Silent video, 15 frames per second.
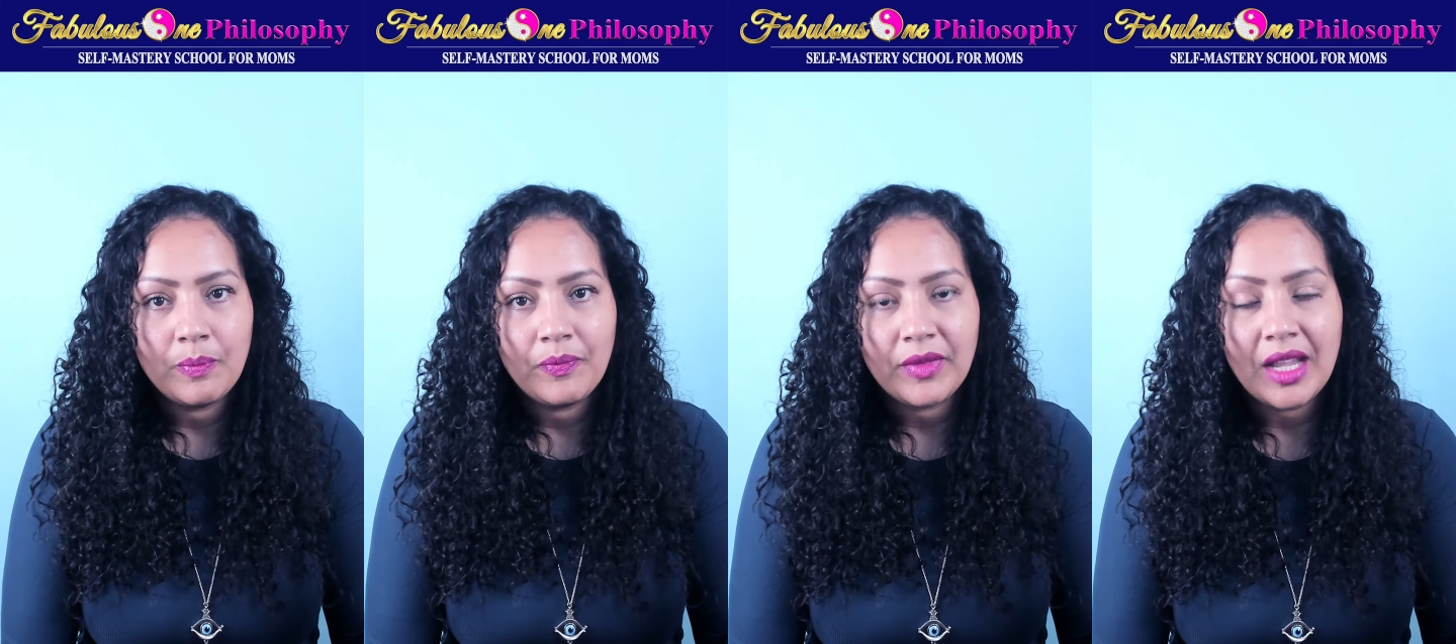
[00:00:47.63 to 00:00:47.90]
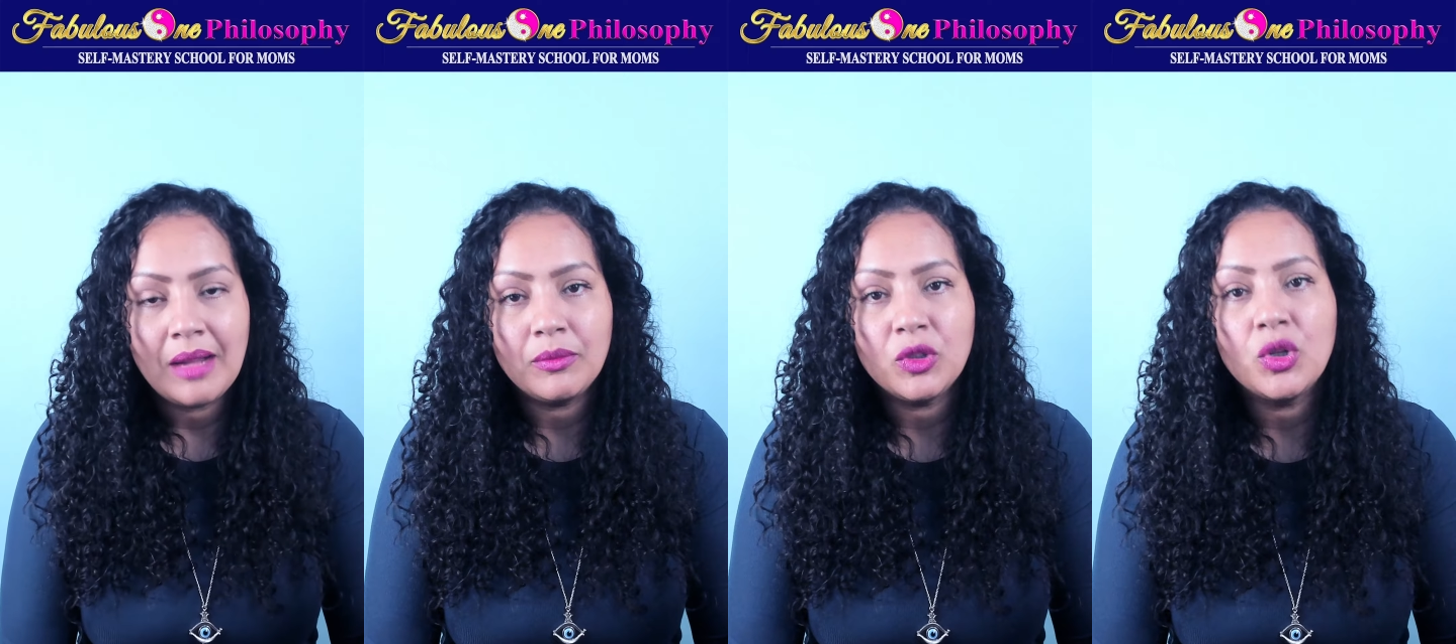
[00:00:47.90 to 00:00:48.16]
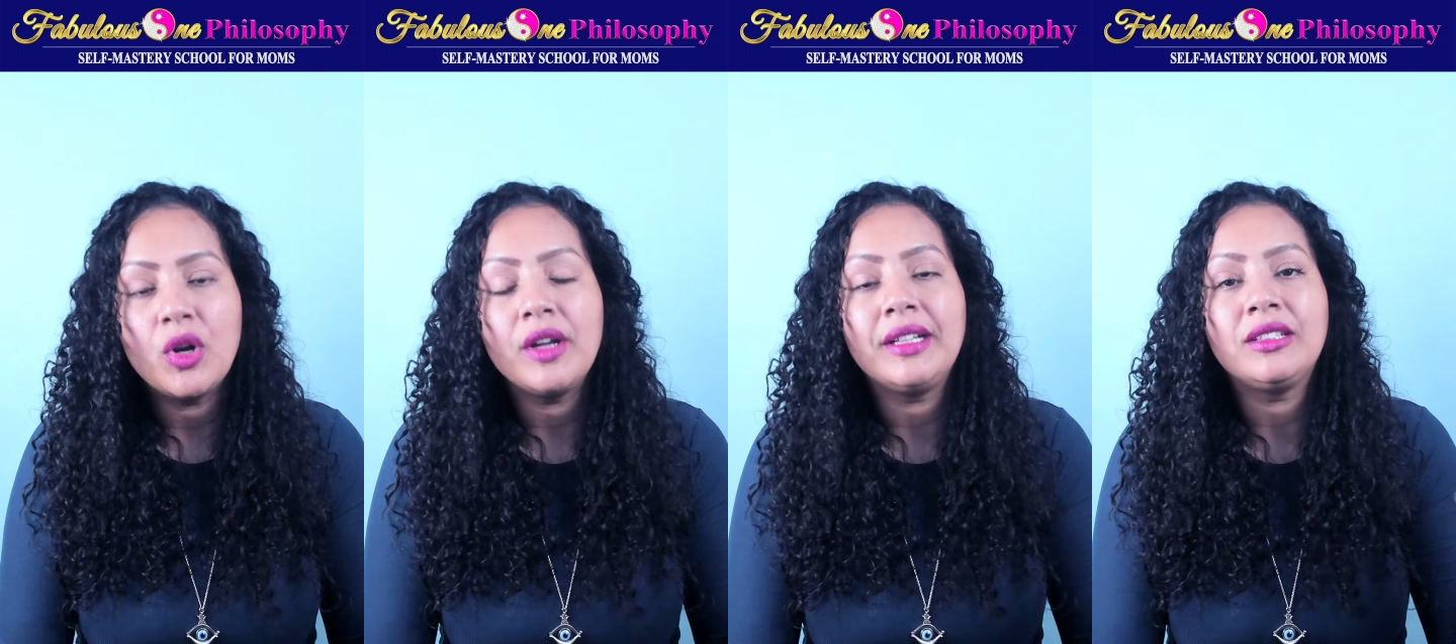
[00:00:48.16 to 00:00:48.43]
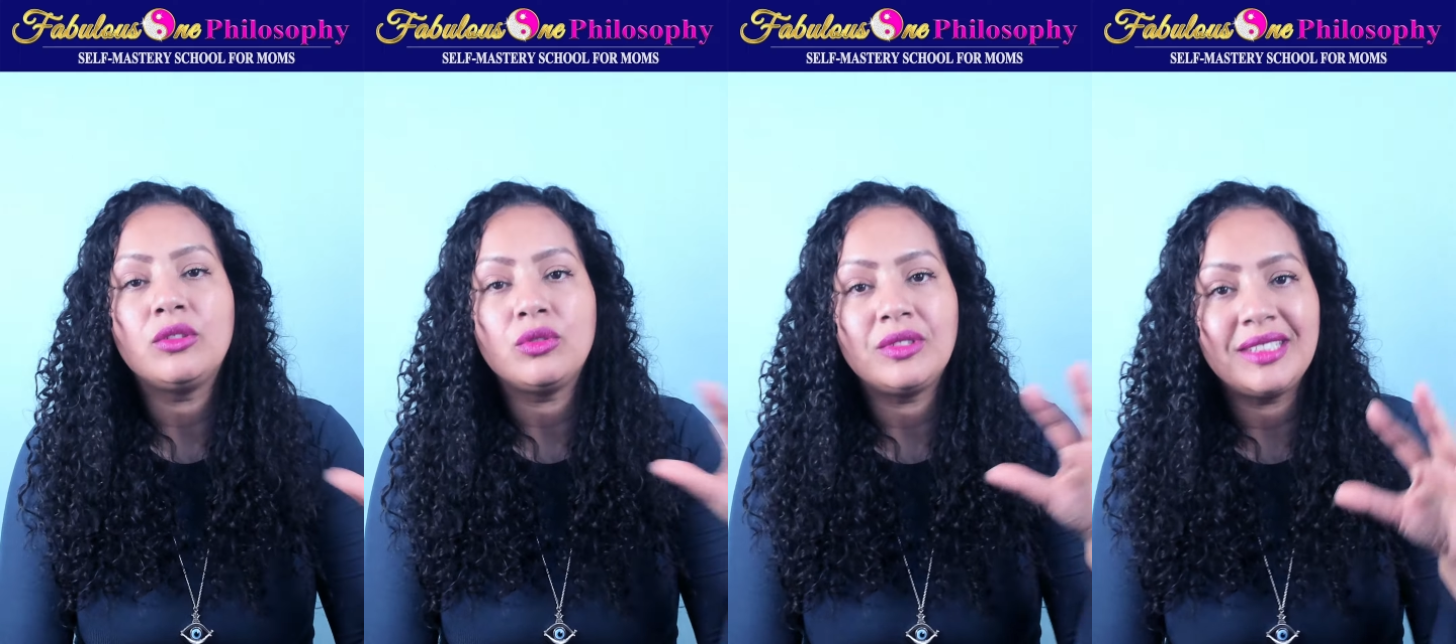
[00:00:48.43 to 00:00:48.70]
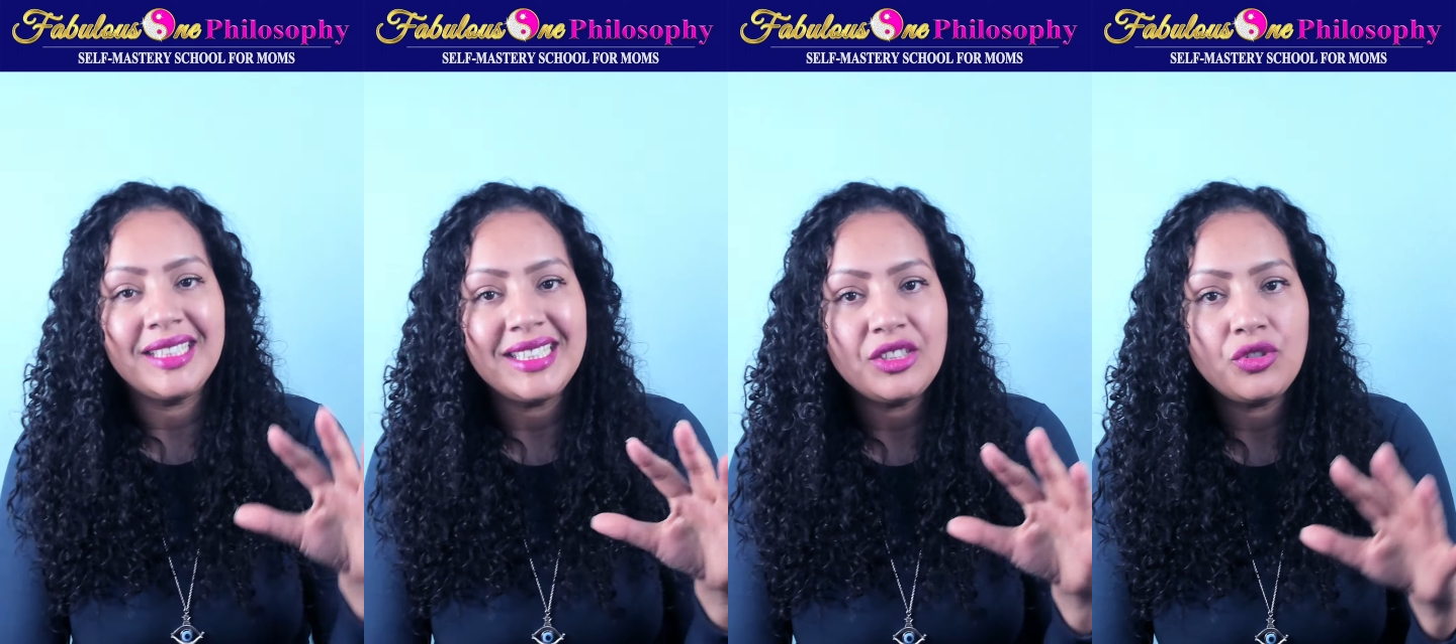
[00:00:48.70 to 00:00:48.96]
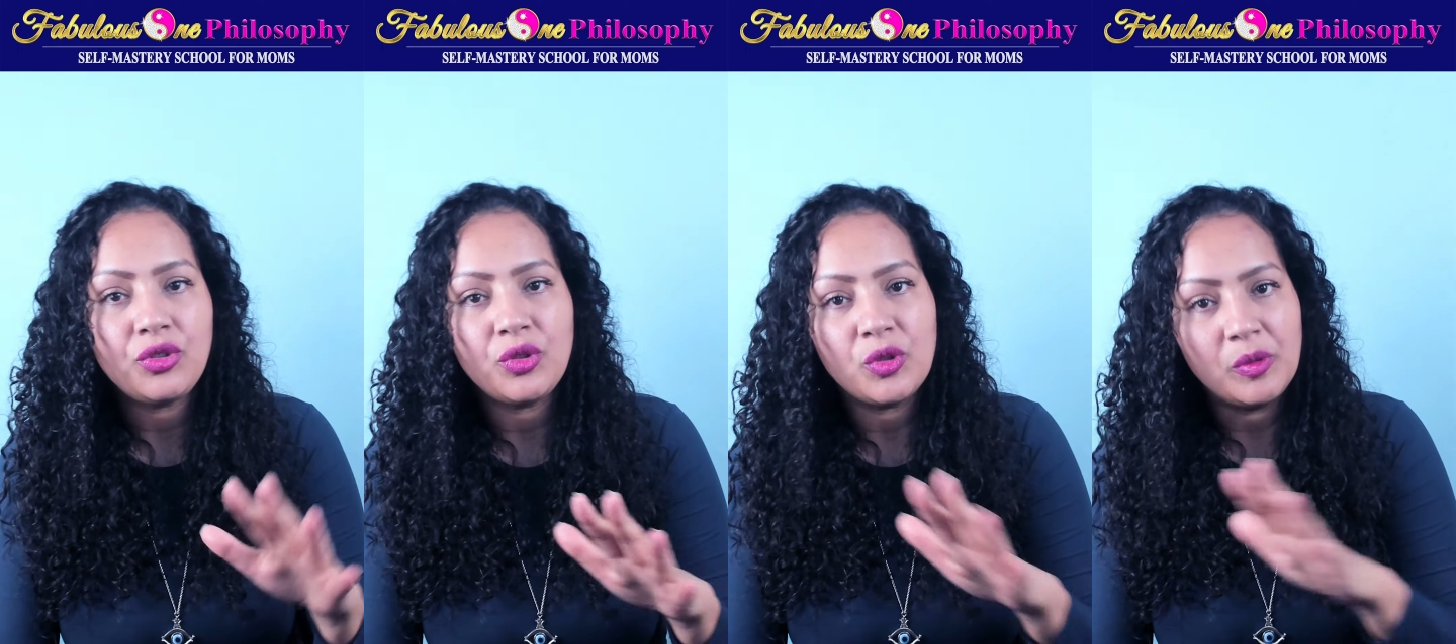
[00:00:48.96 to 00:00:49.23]
I'm going to teach
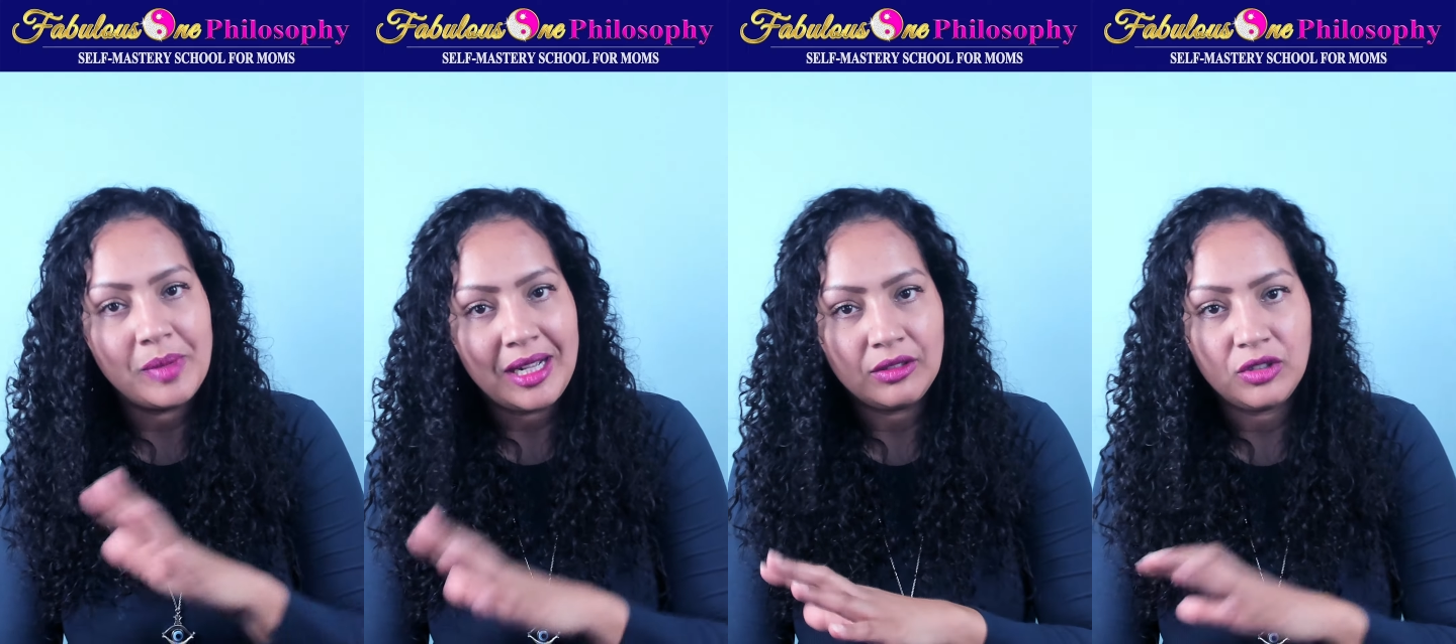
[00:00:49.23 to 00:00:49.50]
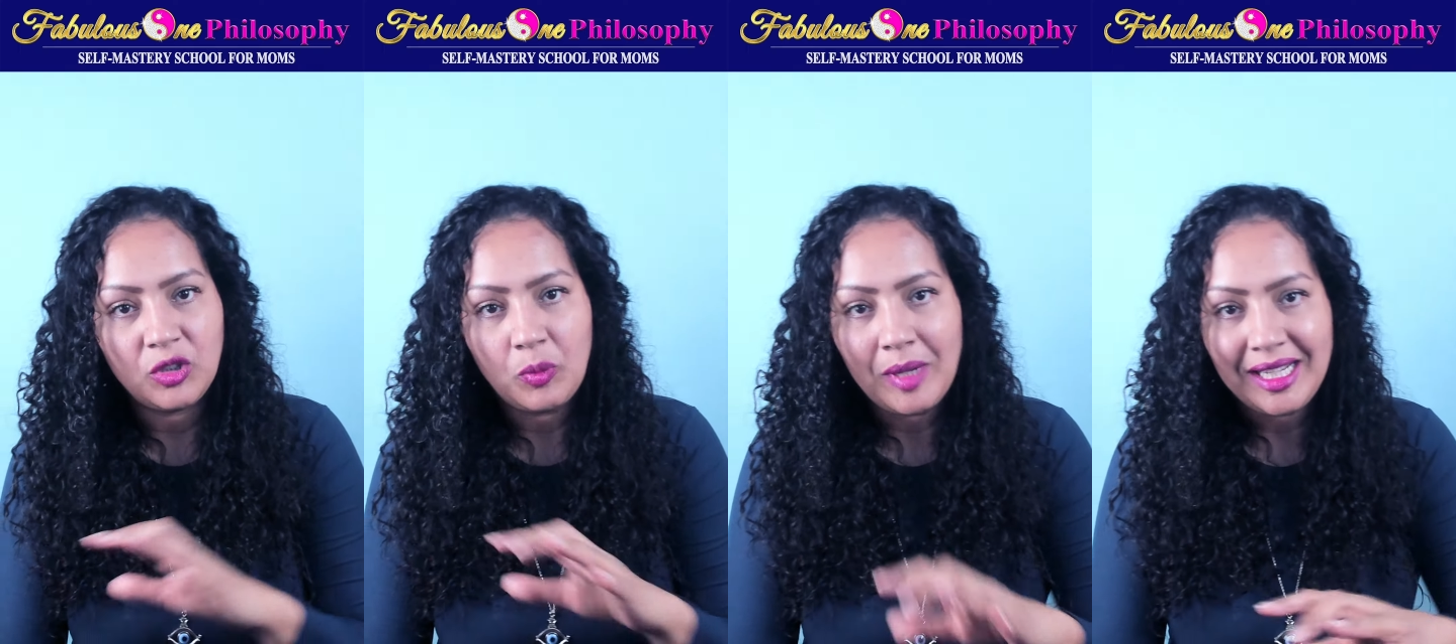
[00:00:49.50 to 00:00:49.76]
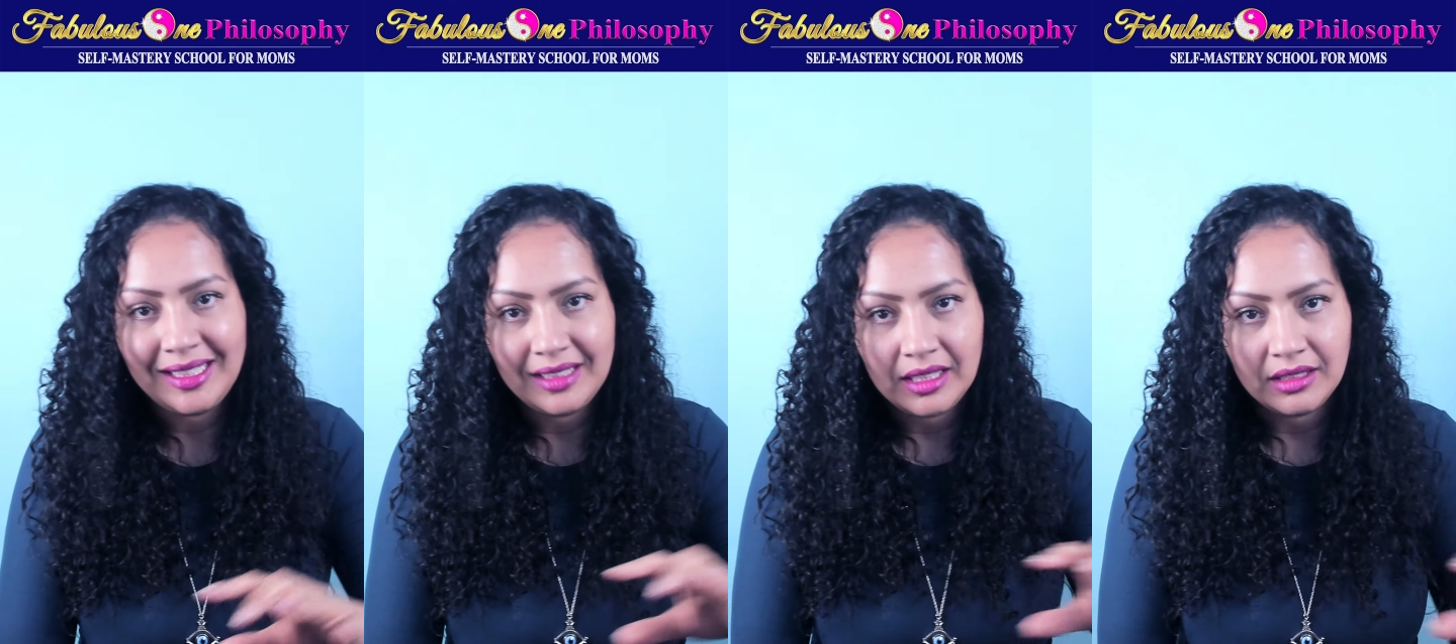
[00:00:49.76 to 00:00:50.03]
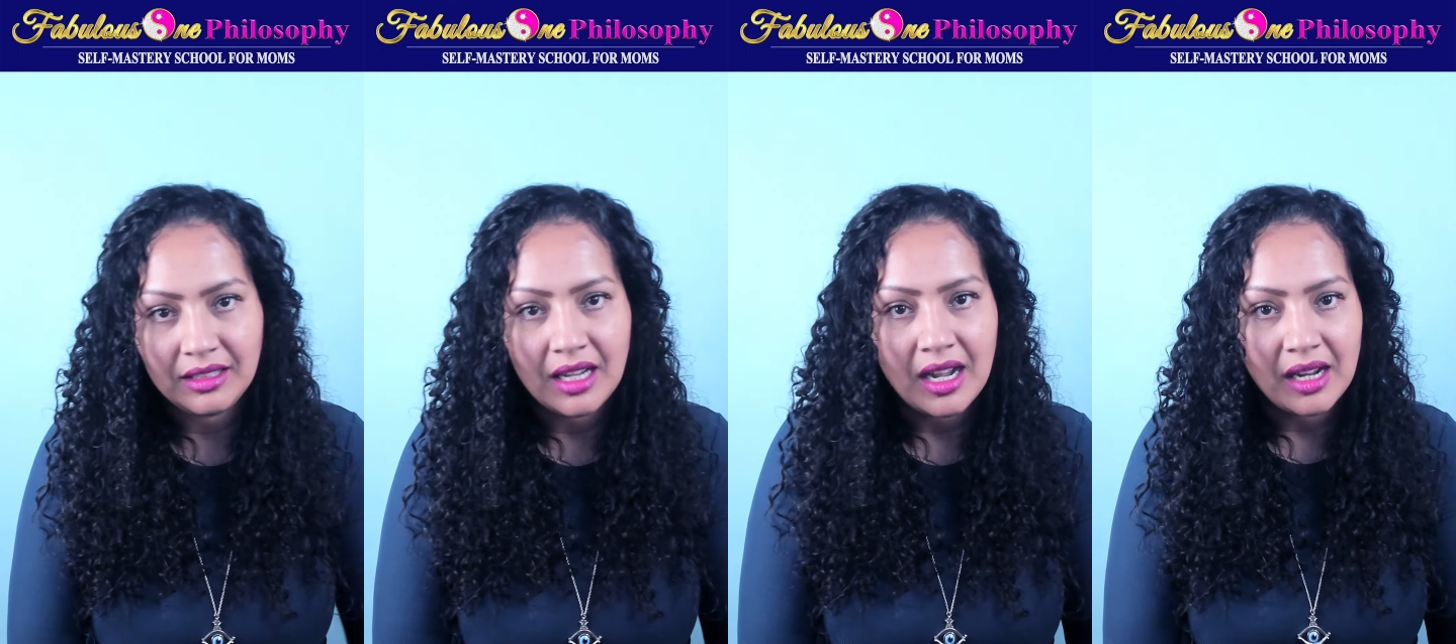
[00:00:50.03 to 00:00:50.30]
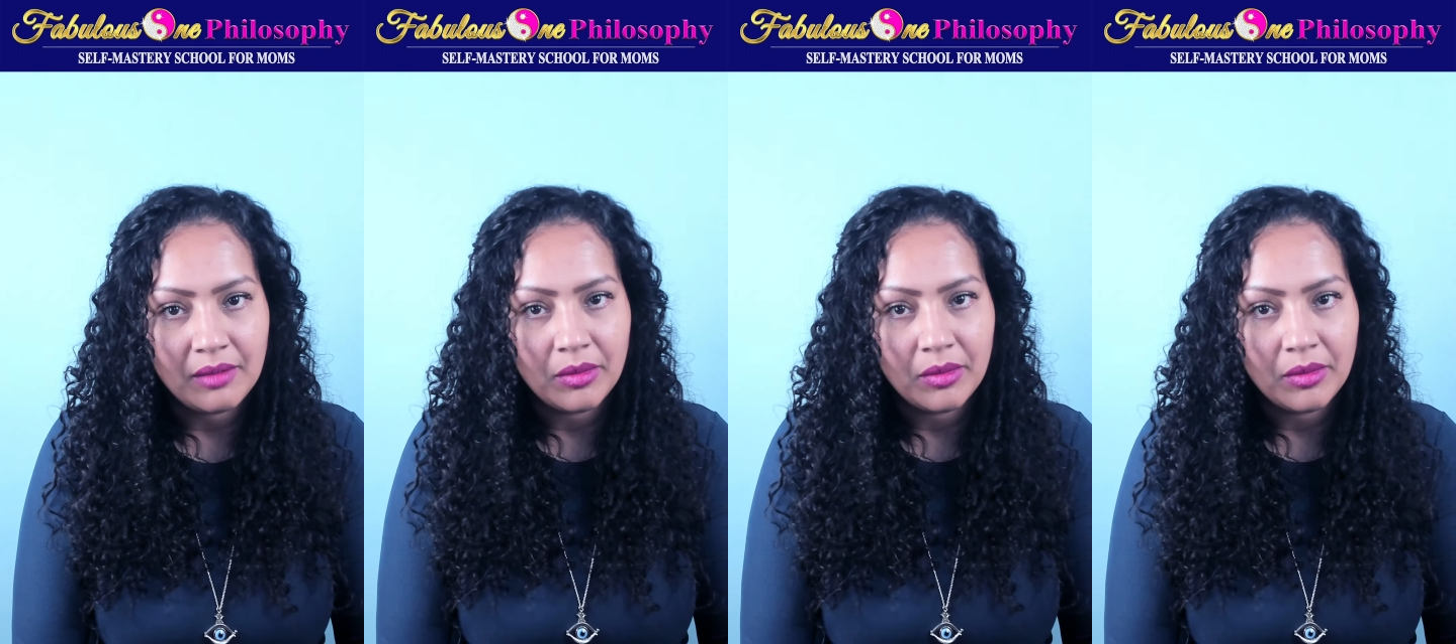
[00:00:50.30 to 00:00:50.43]
you about space and time.